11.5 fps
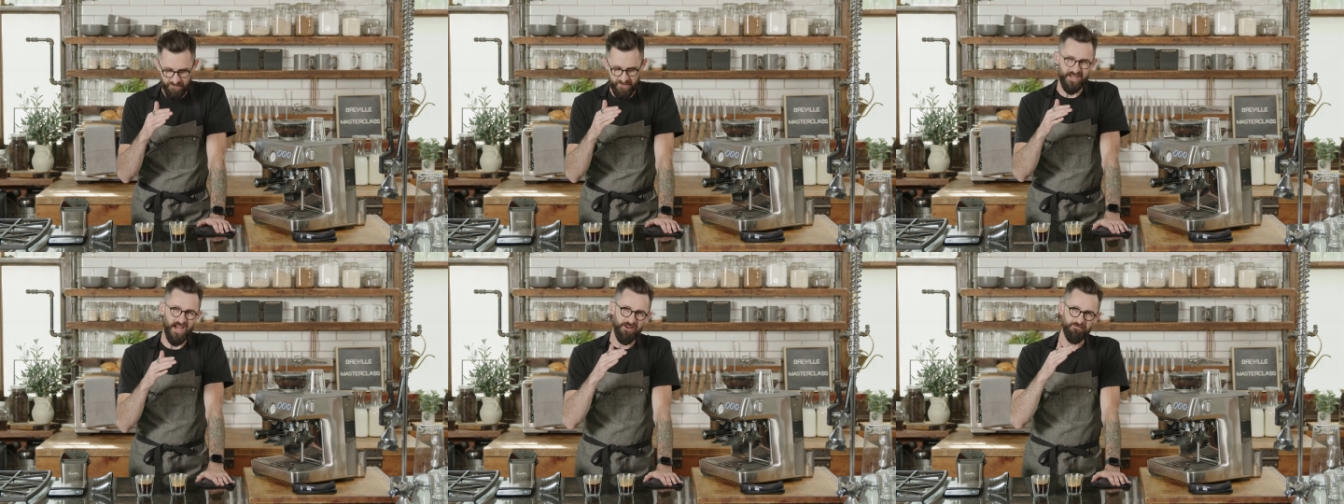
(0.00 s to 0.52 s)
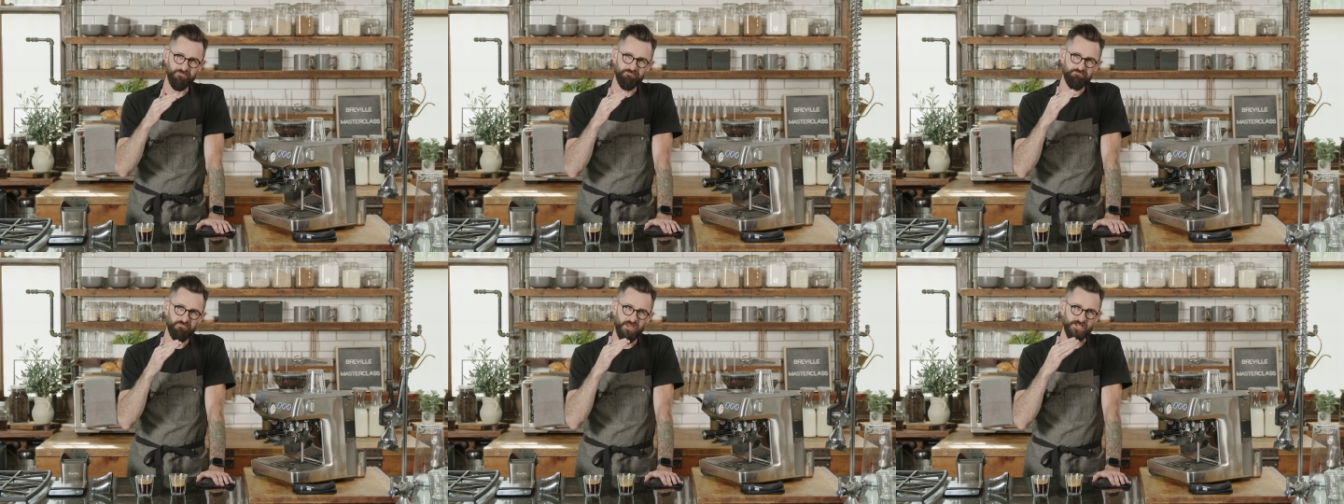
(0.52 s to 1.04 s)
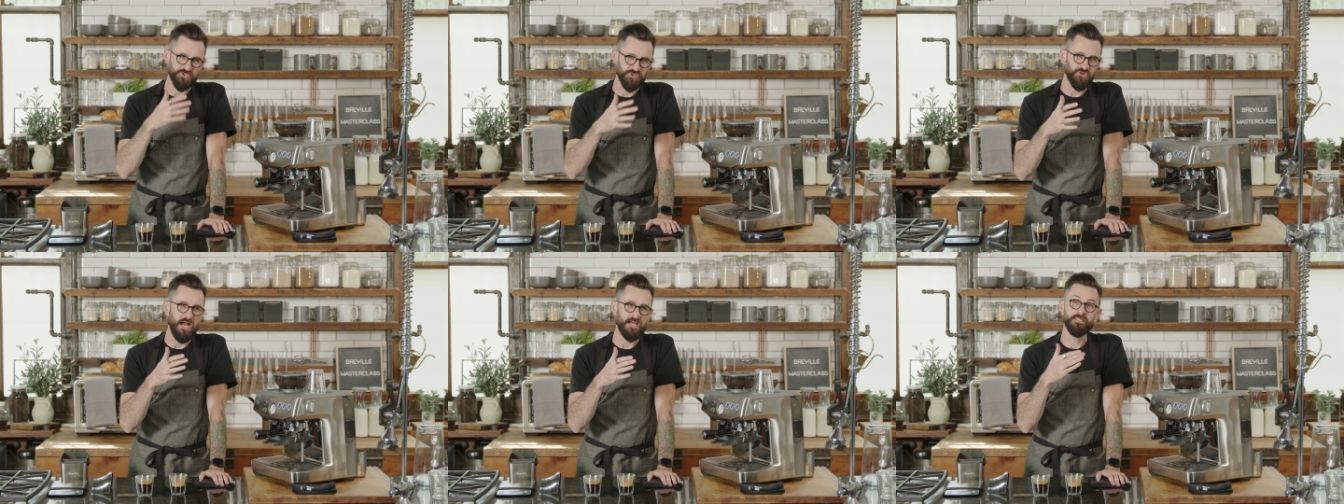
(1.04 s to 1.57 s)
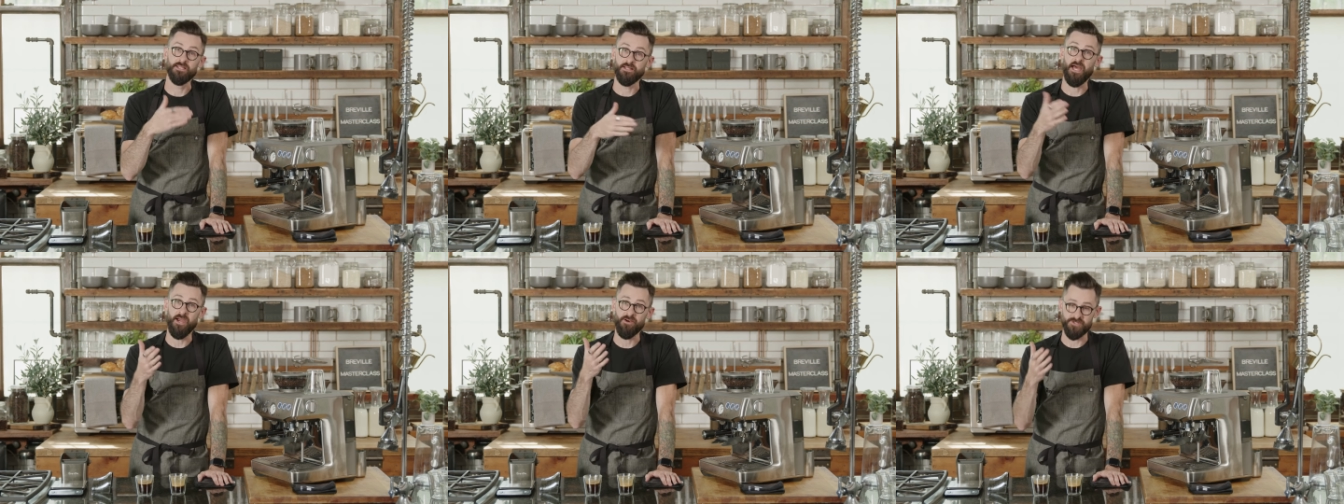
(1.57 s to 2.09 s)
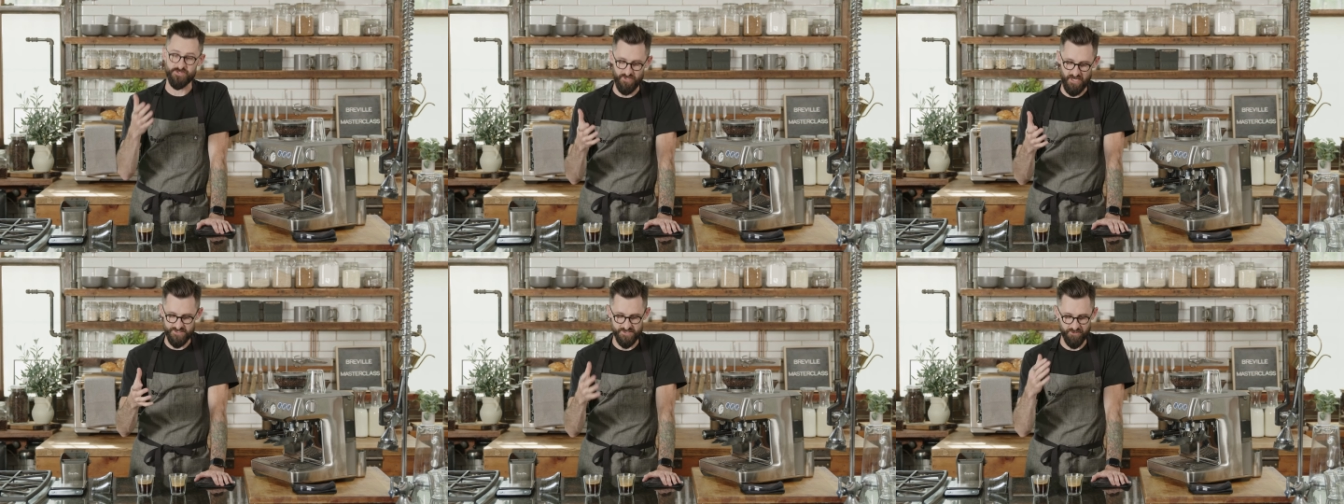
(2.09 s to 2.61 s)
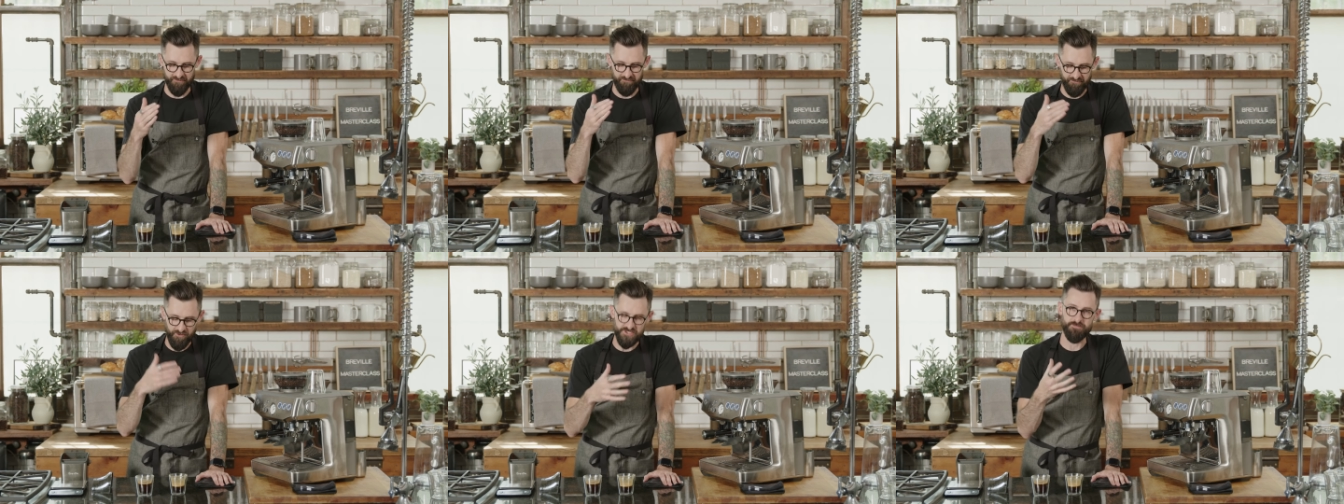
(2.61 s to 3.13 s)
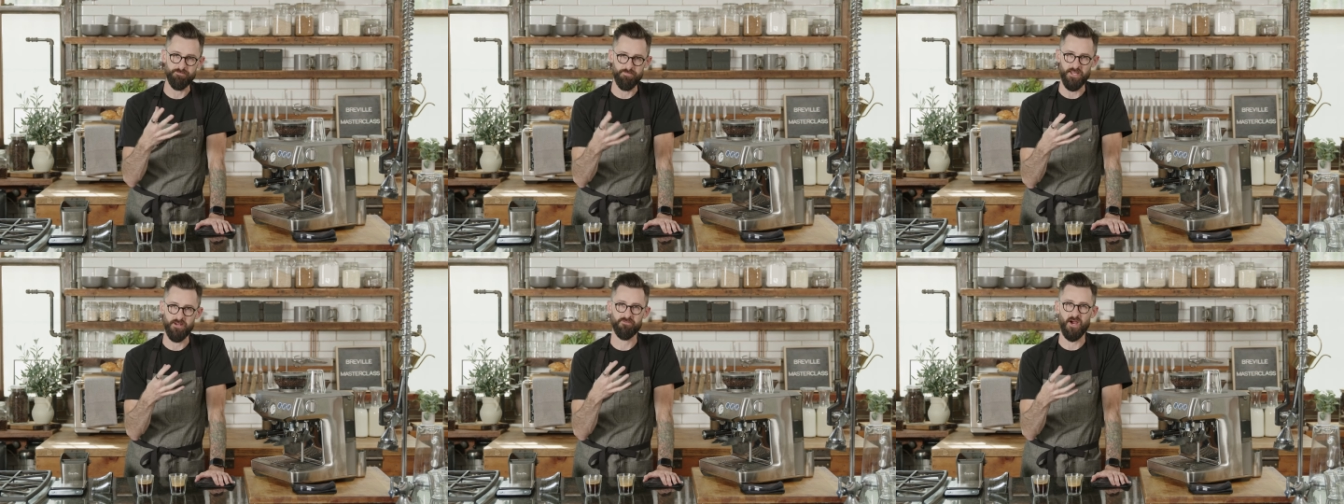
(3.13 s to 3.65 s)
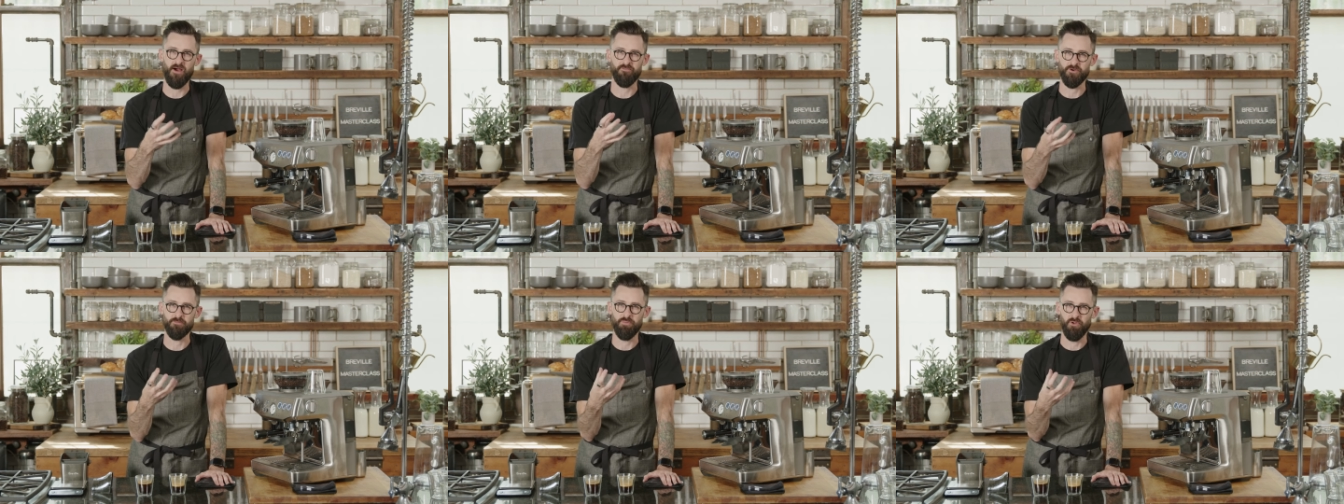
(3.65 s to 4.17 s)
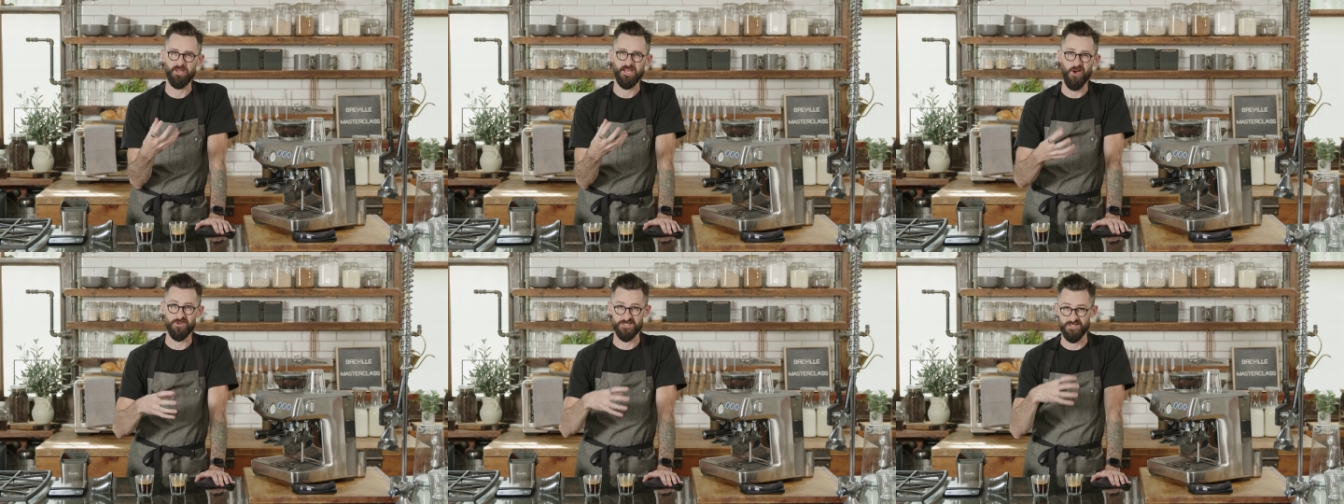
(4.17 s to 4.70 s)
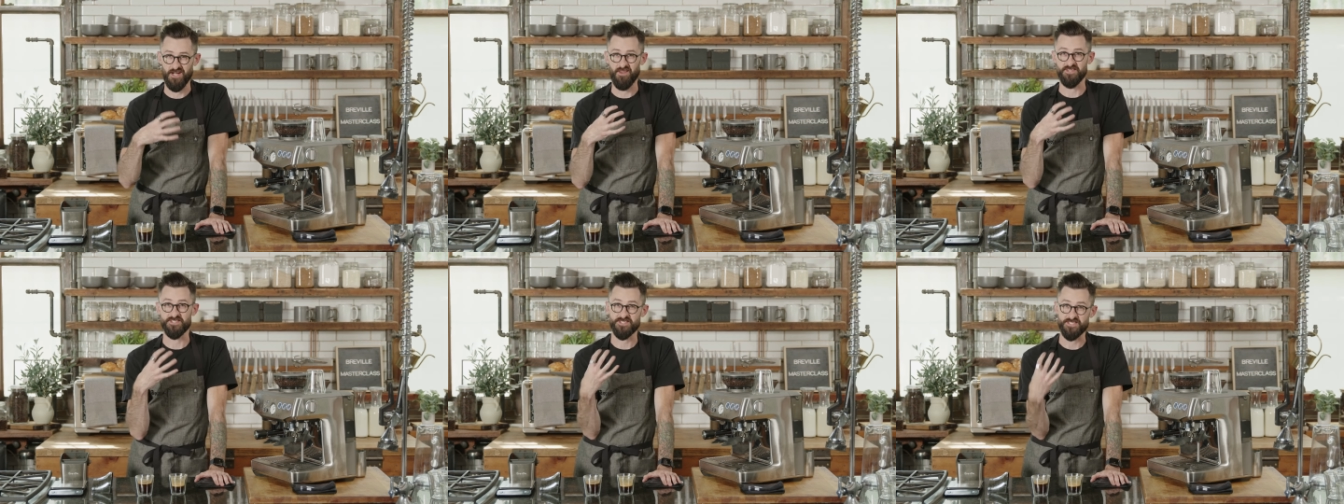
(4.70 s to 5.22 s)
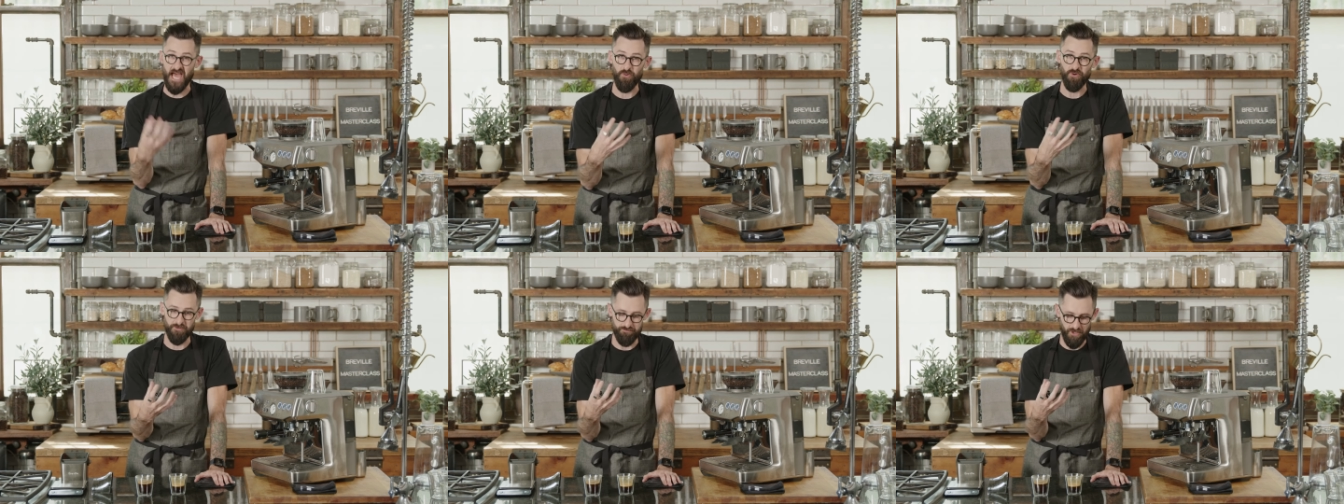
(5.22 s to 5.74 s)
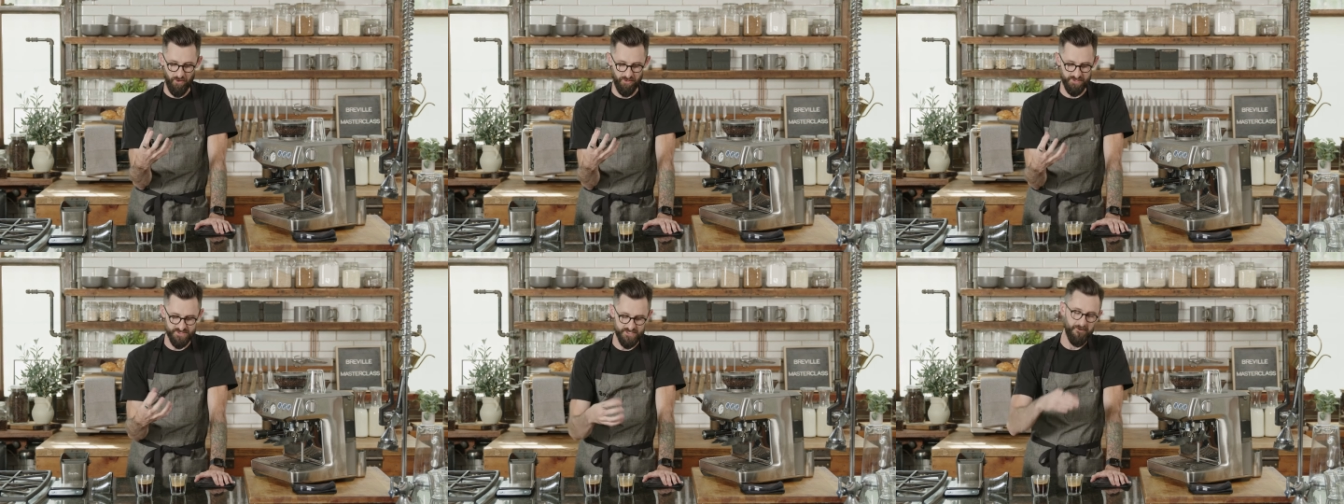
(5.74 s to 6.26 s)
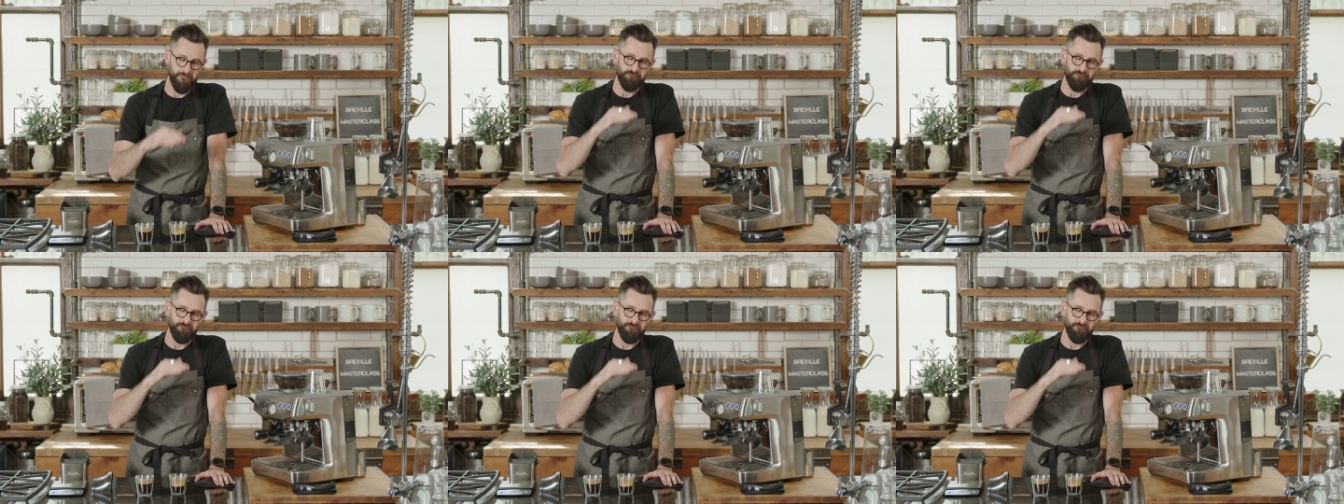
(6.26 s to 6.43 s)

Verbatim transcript: they kind of extract in layers, right? So the first bit of coffee you're pulling out is a lot of the sour components.